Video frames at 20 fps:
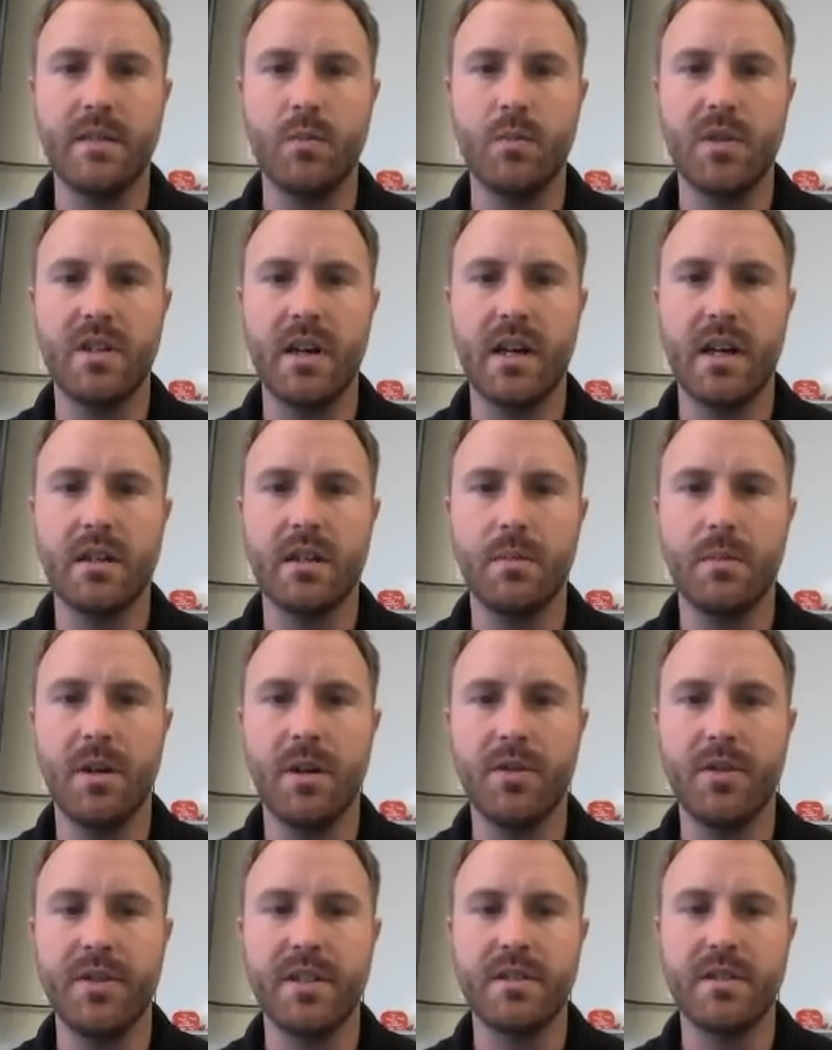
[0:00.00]
And we talked
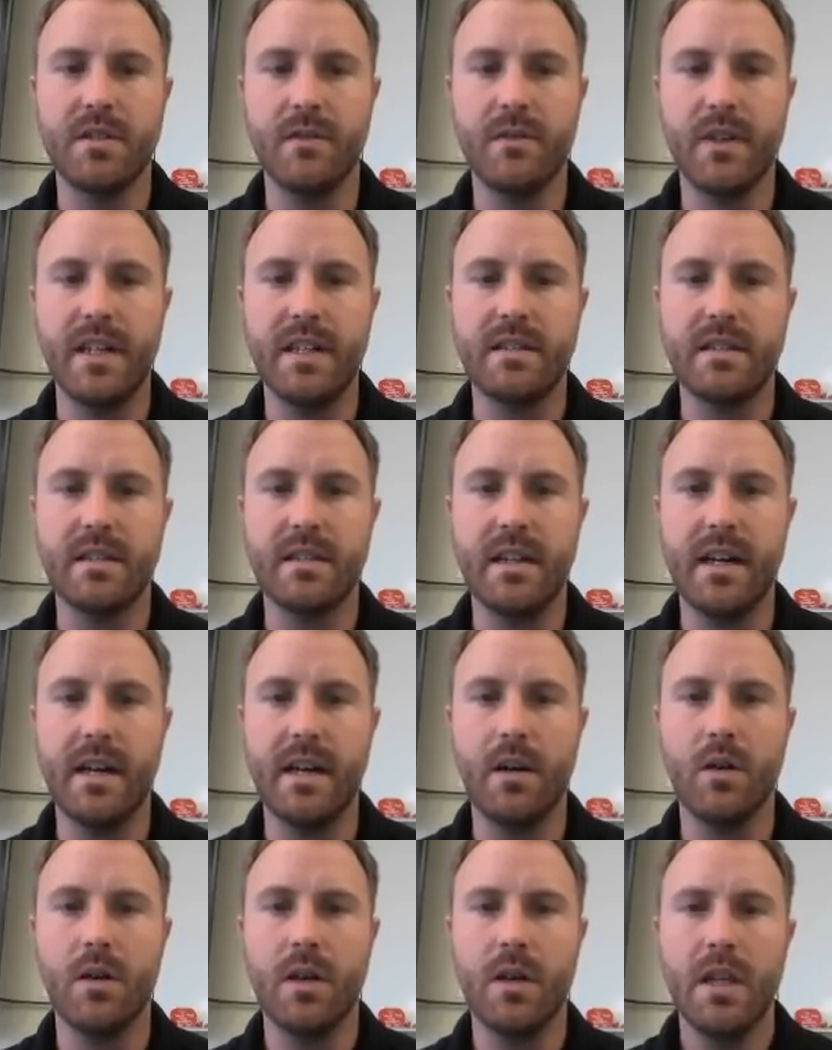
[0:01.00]
about this device and
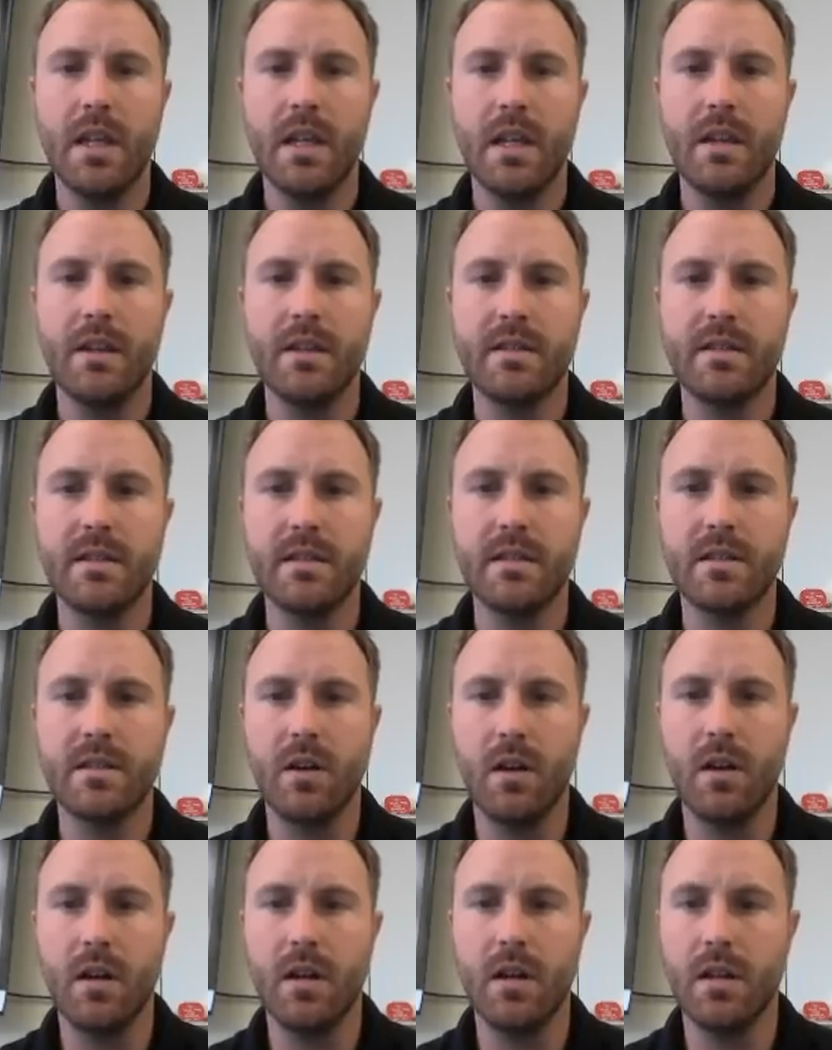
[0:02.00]
how this is
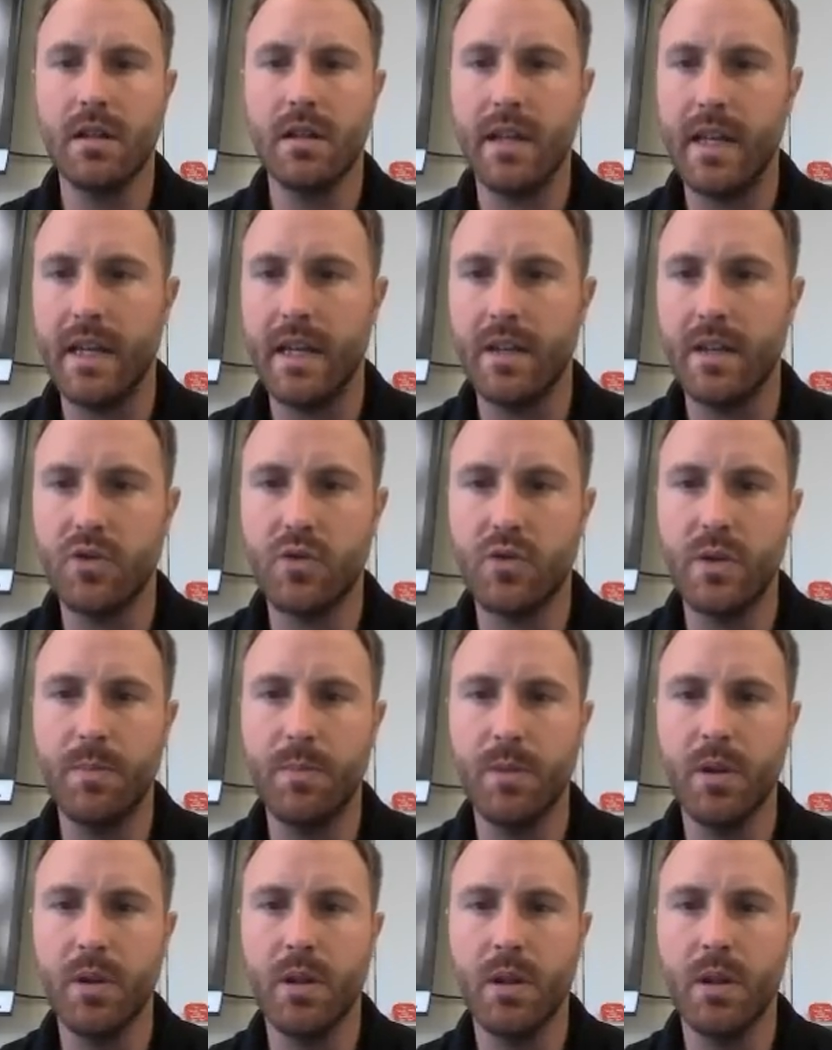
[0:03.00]
called a
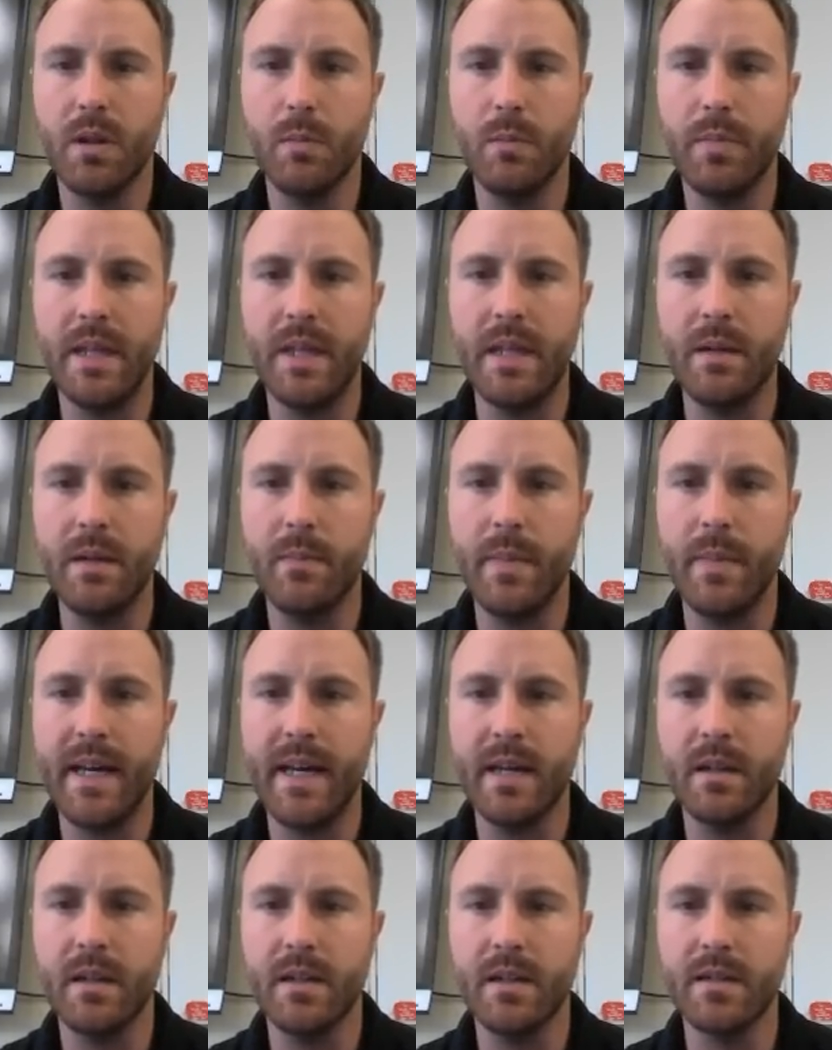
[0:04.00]
triple beam
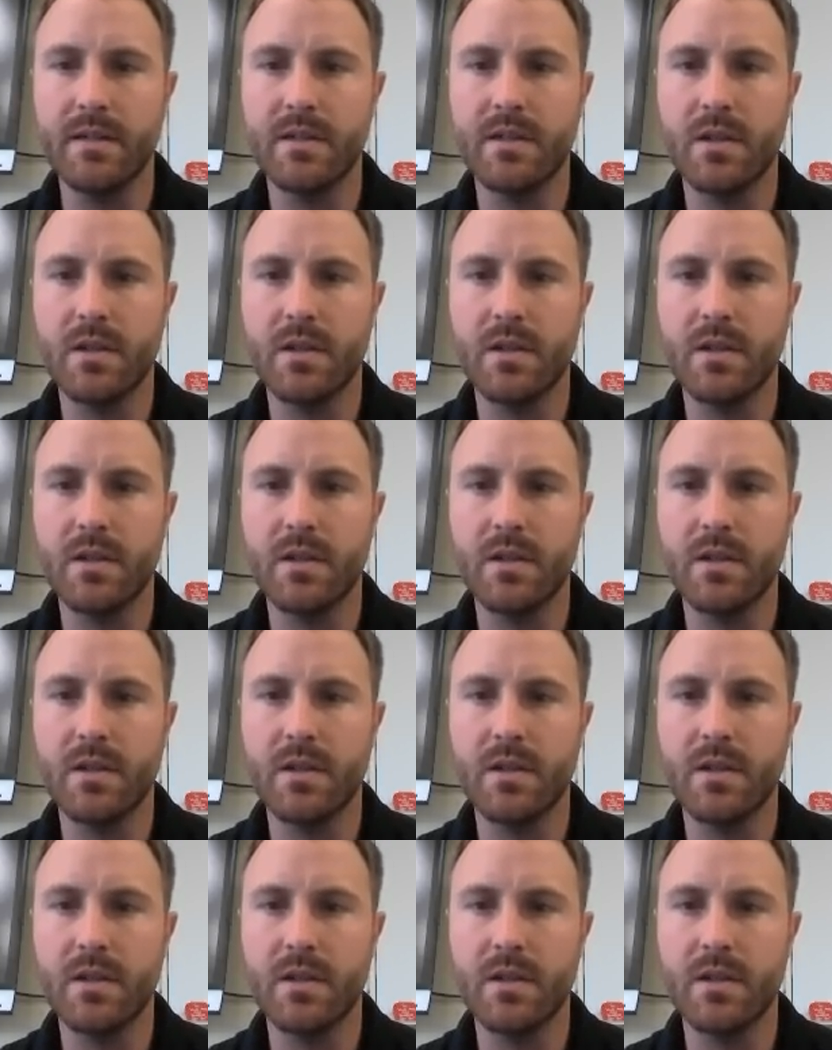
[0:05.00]
balance.